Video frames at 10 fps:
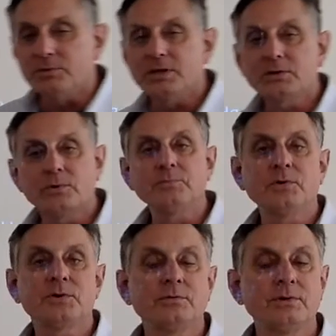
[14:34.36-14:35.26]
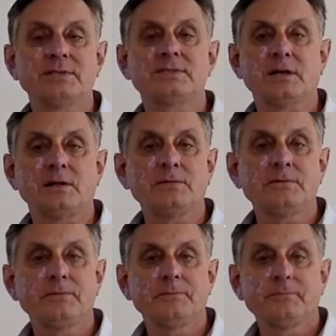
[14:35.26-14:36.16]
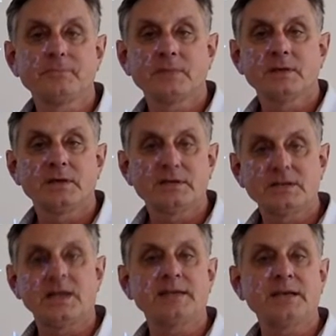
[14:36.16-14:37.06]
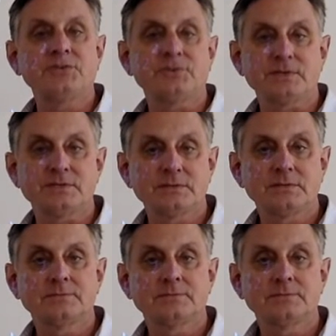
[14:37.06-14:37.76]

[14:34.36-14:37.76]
Liquid mercury itself is not dangerous.